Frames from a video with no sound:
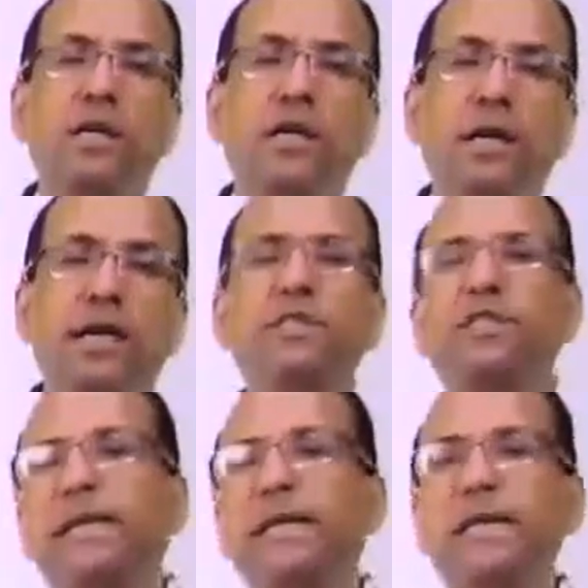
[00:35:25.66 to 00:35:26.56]
let us
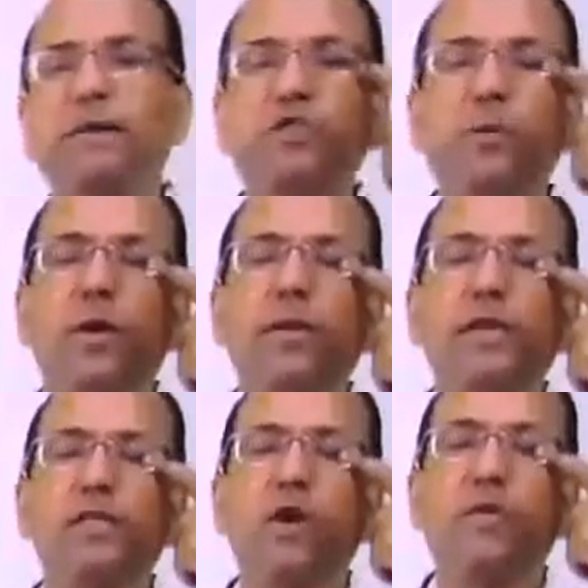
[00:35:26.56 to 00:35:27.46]
say left superior oblique
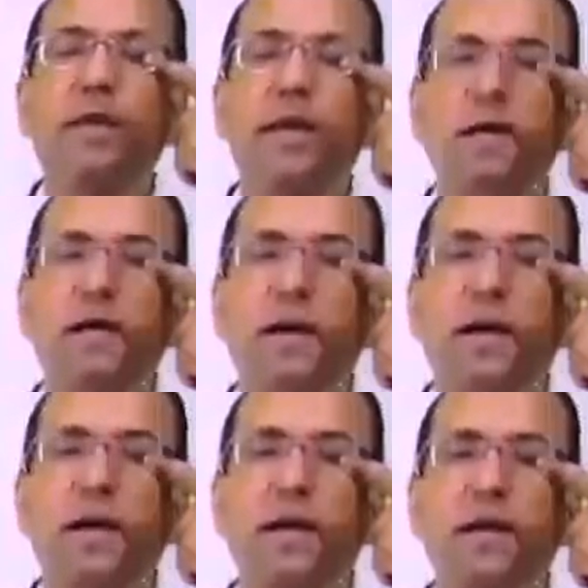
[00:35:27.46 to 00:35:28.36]
is not working,
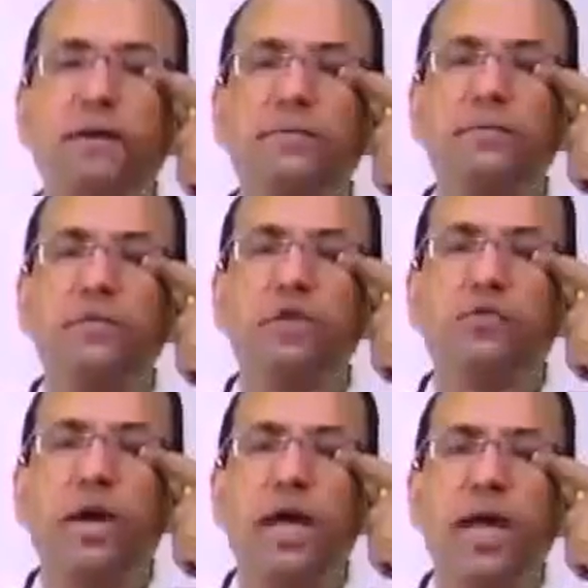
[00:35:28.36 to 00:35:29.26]
and
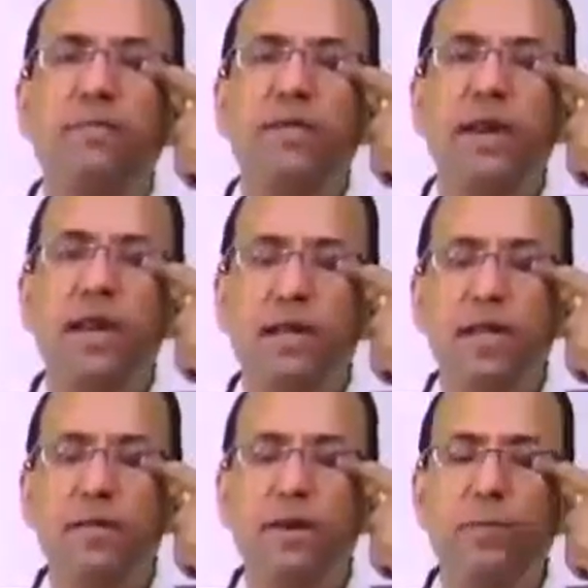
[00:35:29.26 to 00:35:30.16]
when I am reading
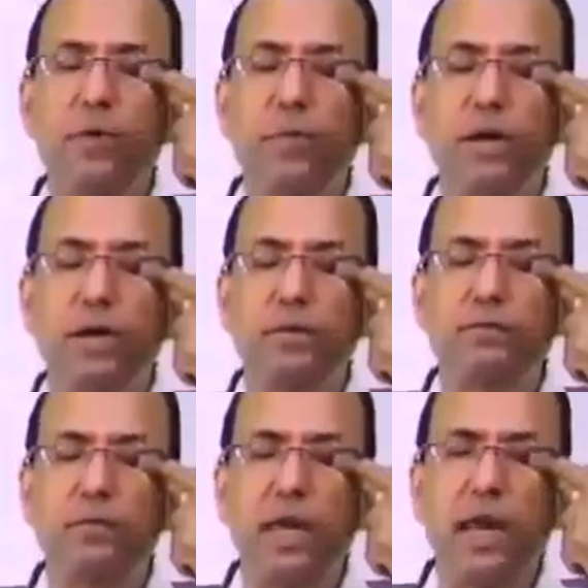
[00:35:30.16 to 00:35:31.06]
there will be diplopia,
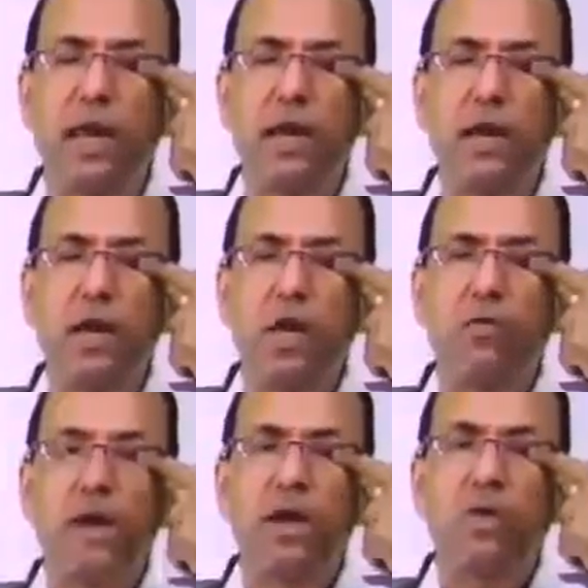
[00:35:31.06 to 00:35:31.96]
and
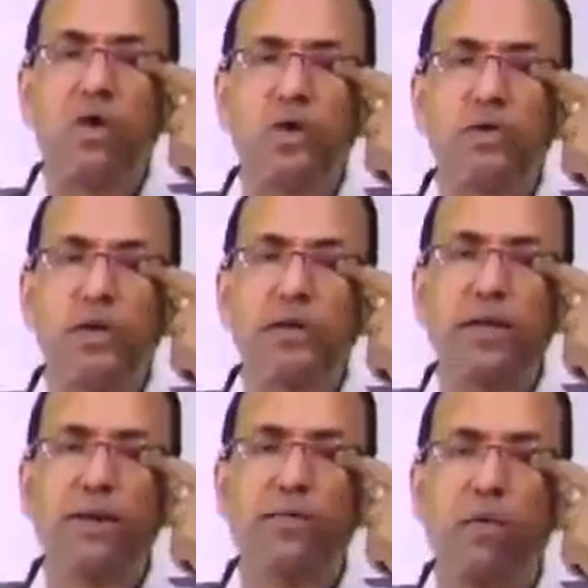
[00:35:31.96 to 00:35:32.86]
when I go downstairs
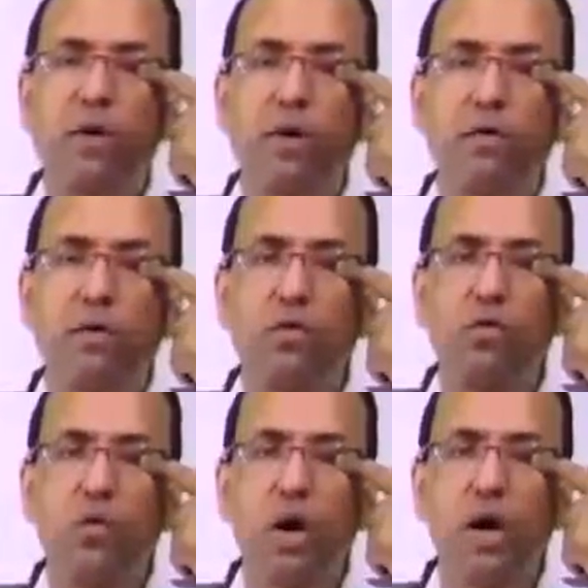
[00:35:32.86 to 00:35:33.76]
I'll fall down.
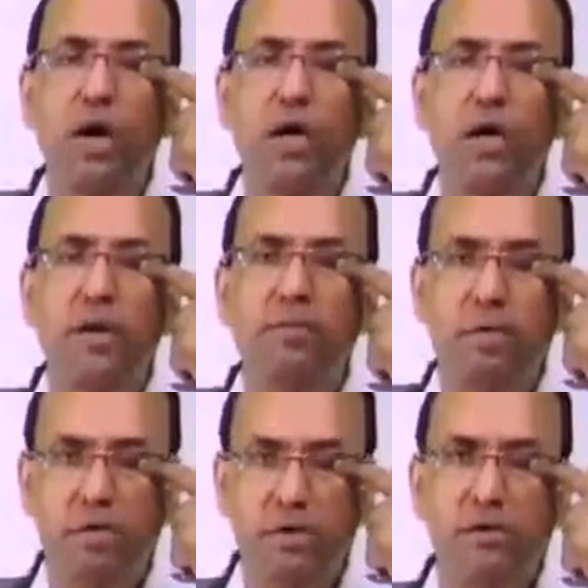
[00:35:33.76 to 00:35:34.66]
Why?
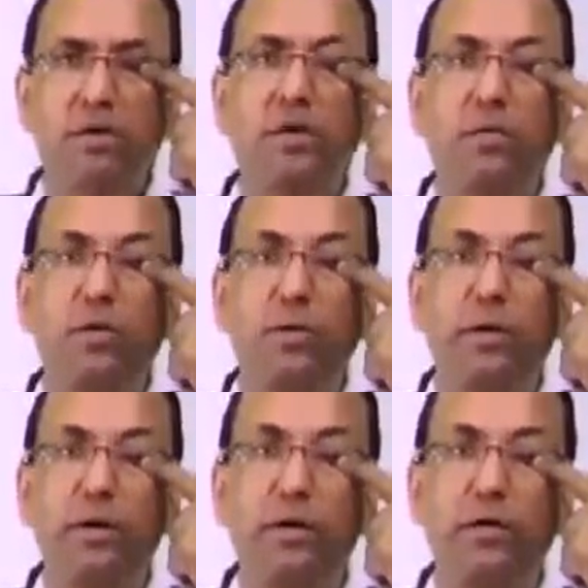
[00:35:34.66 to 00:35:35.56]
Because there's
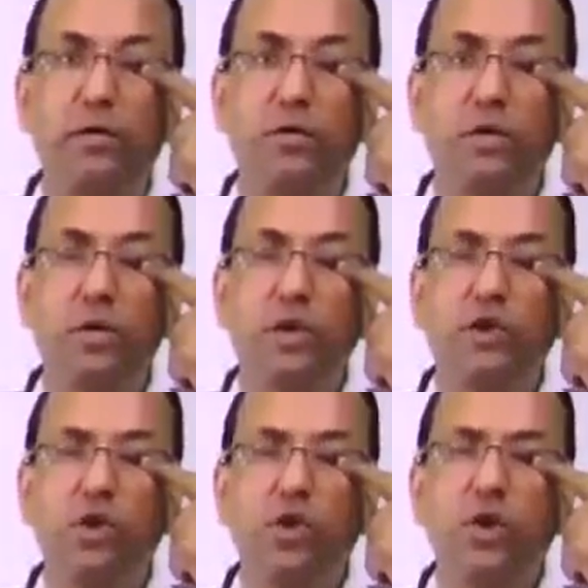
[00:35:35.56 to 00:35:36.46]
diplopia, you know.
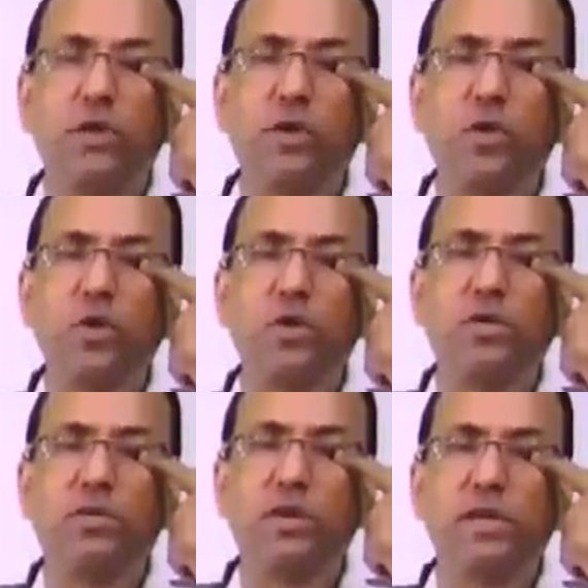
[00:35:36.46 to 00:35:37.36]
So during the course
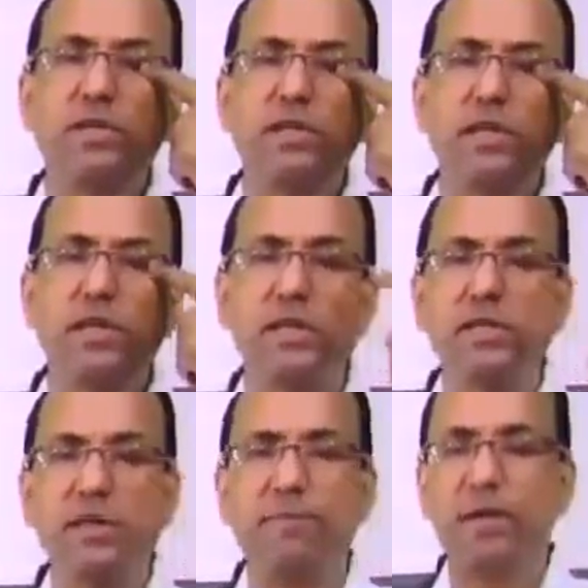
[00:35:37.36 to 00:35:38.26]
of the
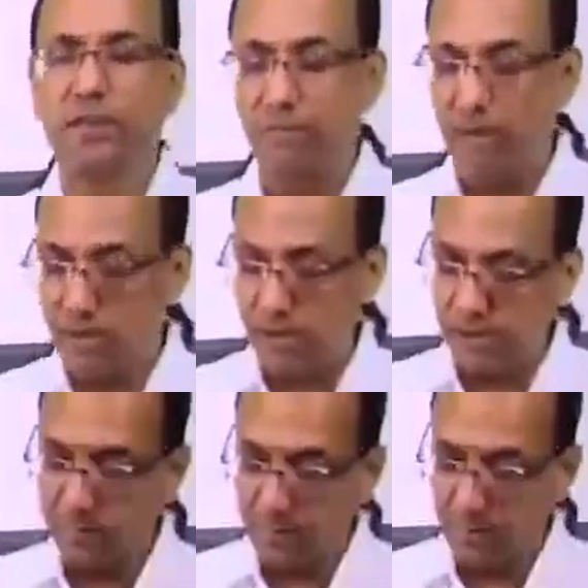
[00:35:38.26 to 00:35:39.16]
disease, the patient will learn
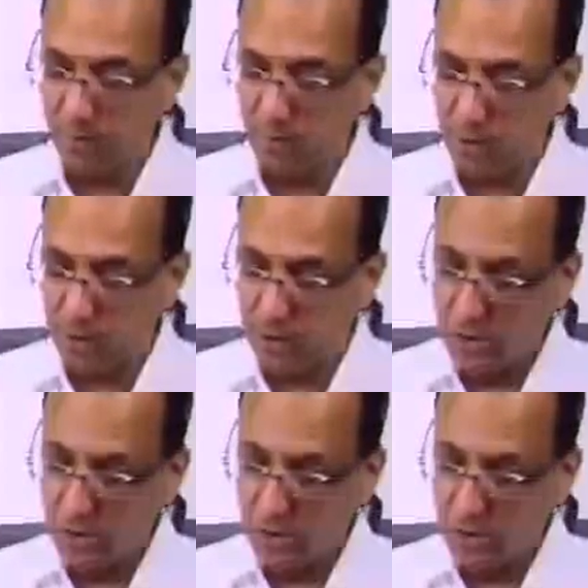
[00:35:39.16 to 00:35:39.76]
something. What?